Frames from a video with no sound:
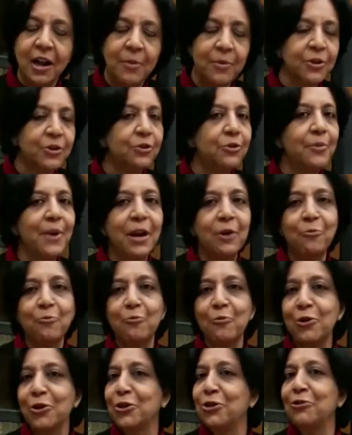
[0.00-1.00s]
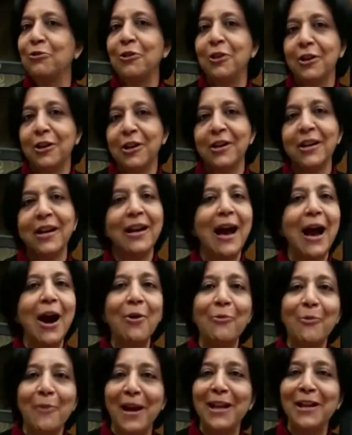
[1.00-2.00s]
Because no matter what you learn and
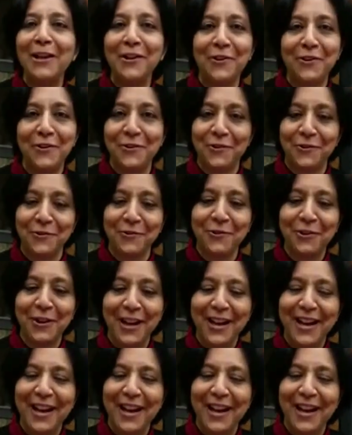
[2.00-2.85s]
how well you do